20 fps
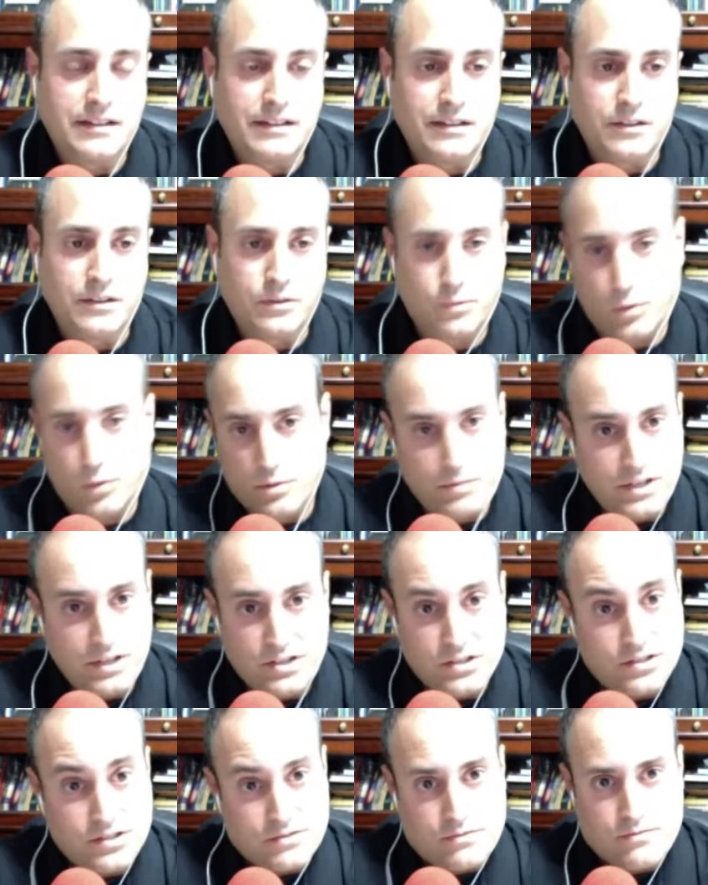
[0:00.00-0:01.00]
when we
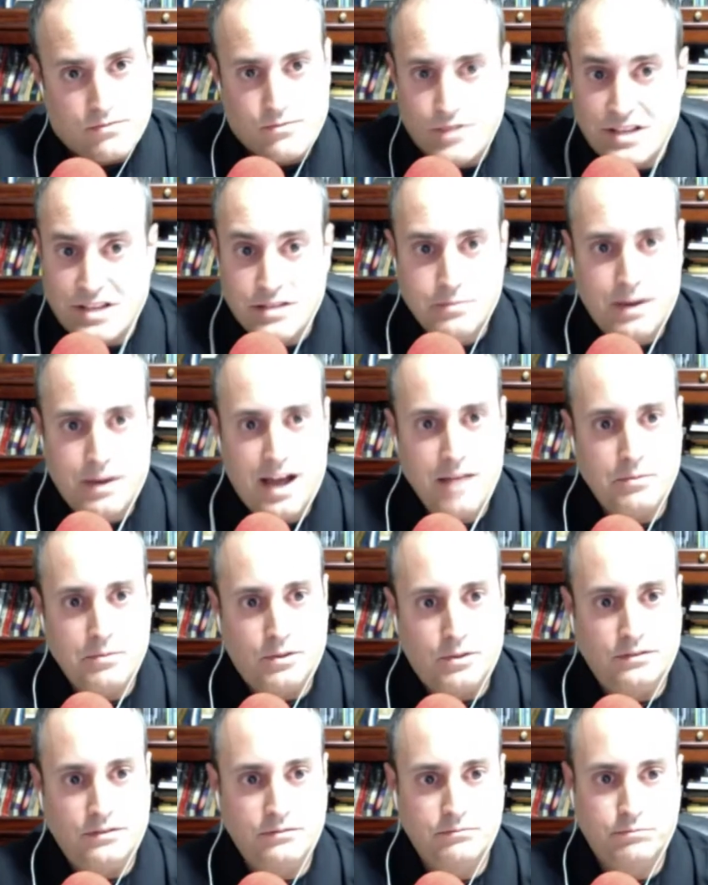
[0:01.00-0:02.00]
just read the
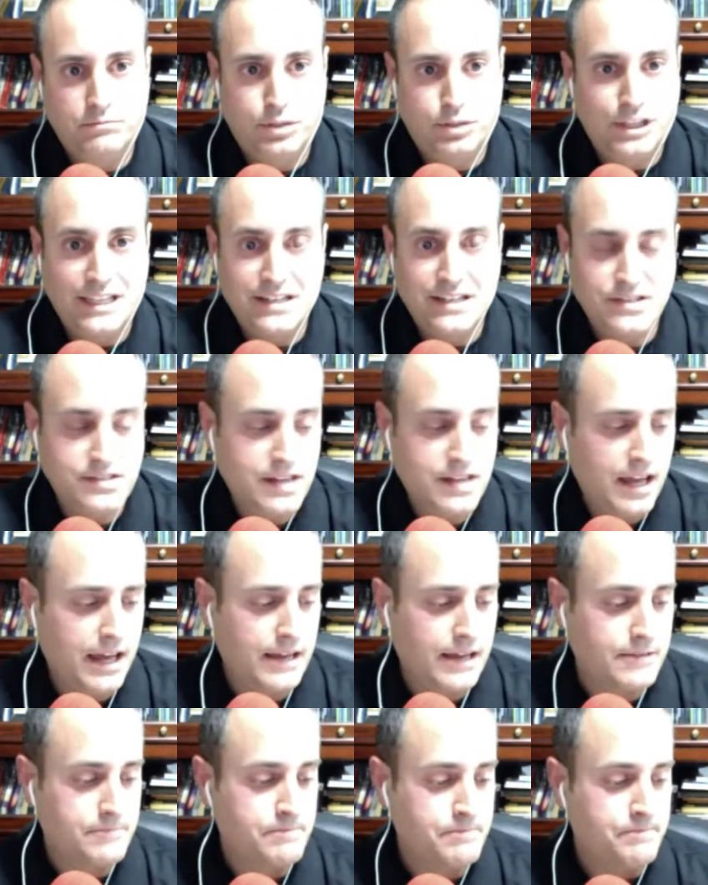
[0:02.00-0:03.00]
Bible, plain as
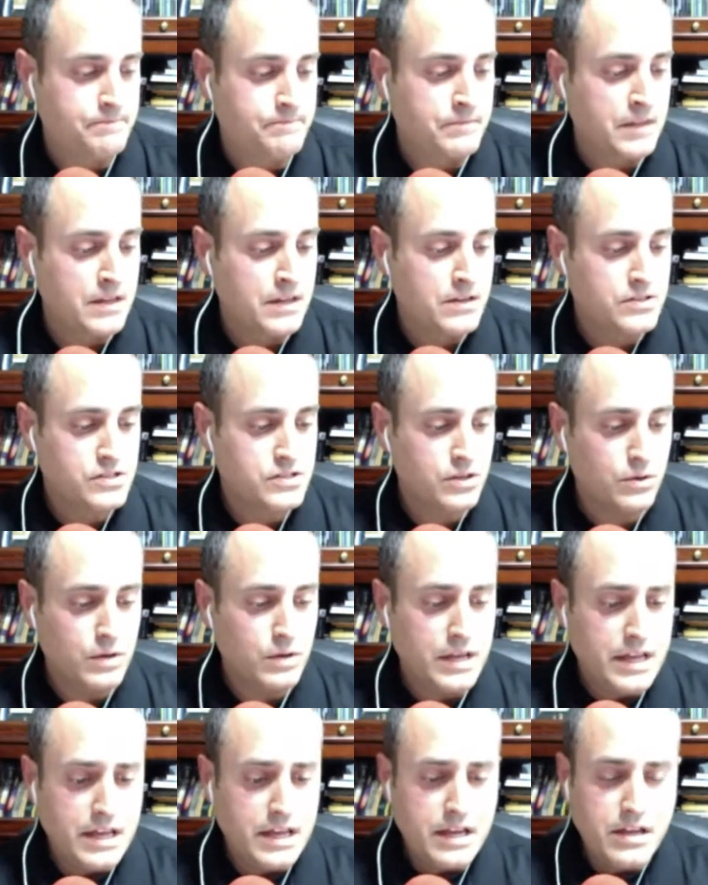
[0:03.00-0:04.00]
day. So
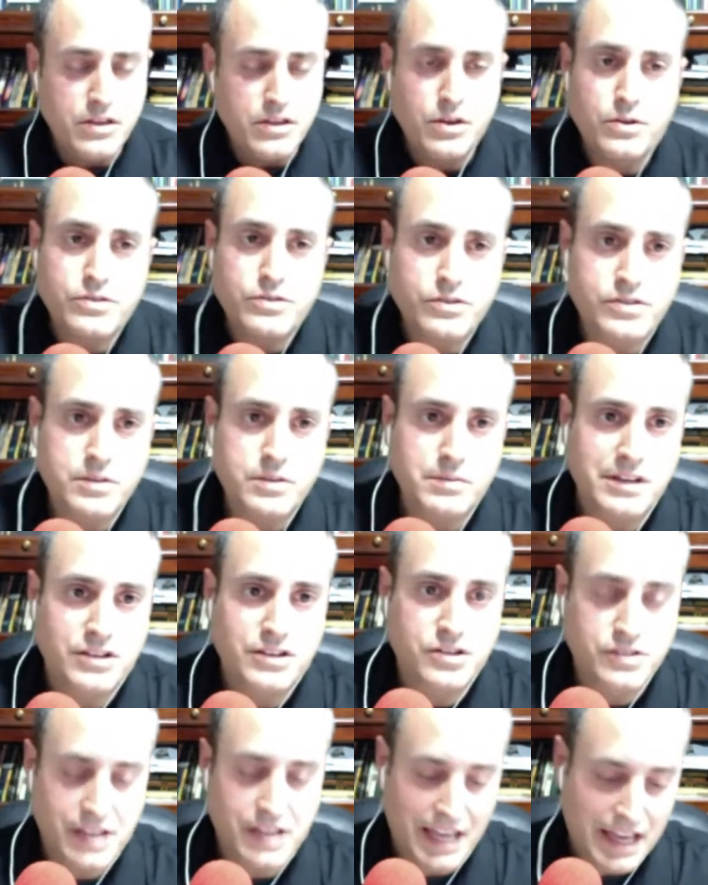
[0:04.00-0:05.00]
those are some of the
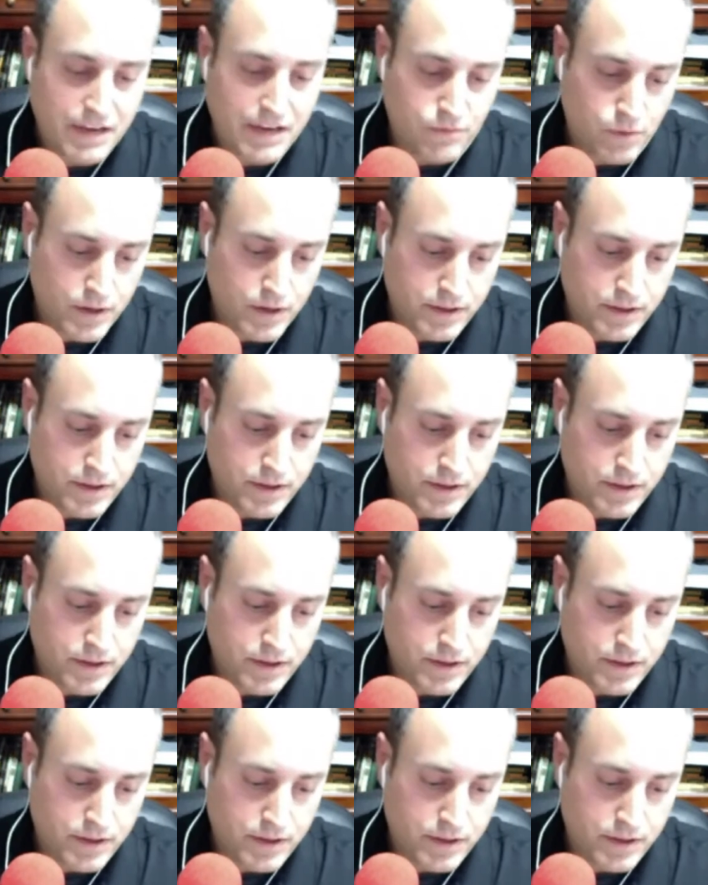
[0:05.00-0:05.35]
issues I have with